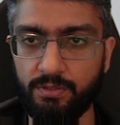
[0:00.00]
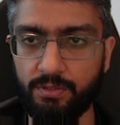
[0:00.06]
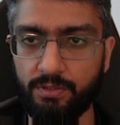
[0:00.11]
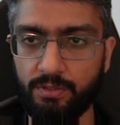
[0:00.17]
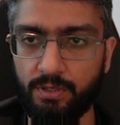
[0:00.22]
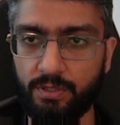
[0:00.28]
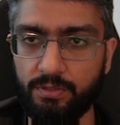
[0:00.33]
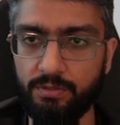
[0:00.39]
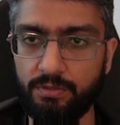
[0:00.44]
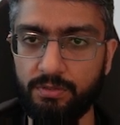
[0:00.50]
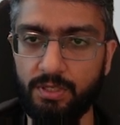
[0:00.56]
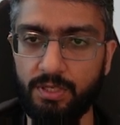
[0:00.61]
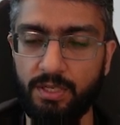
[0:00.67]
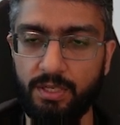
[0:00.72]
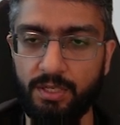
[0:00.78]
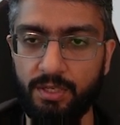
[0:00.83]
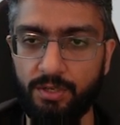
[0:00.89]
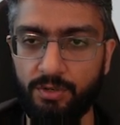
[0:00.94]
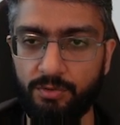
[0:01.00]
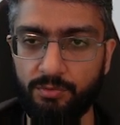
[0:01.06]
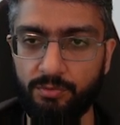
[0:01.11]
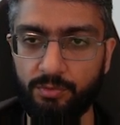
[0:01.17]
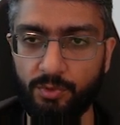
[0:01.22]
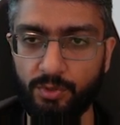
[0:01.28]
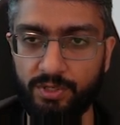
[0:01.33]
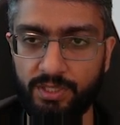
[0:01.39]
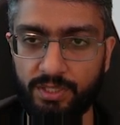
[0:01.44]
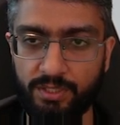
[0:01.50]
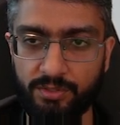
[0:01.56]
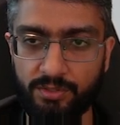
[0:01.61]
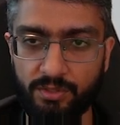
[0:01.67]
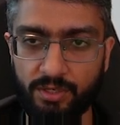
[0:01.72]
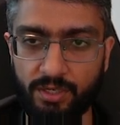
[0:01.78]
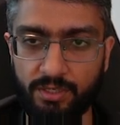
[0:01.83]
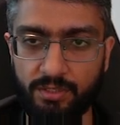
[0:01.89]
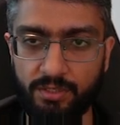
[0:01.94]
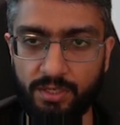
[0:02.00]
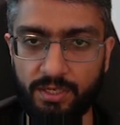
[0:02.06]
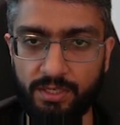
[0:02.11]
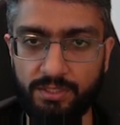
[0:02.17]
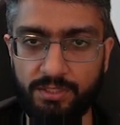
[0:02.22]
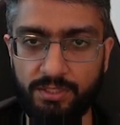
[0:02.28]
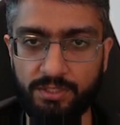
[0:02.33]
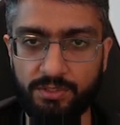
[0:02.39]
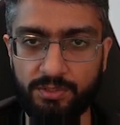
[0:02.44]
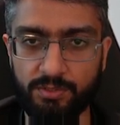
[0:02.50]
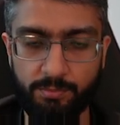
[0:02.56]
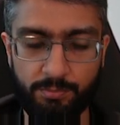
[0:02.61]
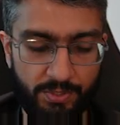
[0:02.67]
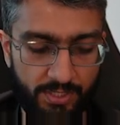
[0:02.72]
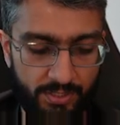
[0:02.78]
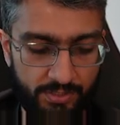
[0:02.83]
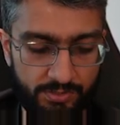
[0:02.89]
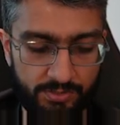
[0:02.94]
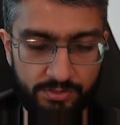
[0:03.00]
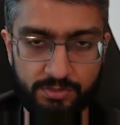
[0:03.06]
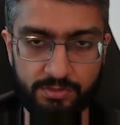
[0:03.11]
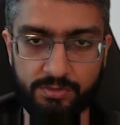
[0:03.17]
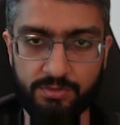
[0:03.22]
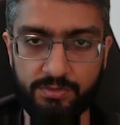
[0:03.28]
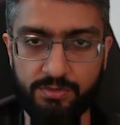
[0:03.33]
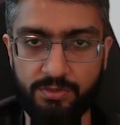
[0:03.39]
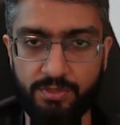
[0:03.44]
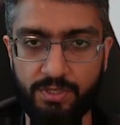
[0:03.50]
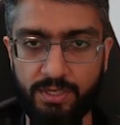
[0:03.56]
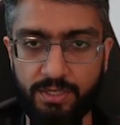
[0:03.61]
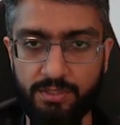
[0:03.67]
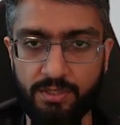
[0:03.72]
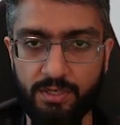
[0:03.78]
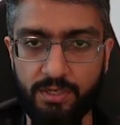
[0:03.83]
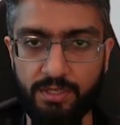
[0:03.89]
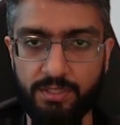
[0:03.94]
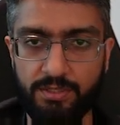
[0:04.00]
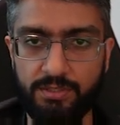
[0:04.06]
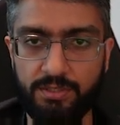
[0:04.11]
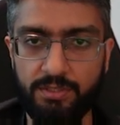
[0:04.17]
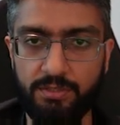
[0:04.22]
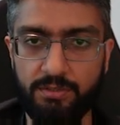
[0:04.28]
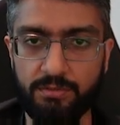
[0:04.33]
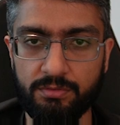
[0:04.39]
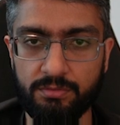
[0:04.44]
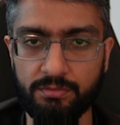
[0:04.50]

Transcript: run. For a run, I need to pass thread ID,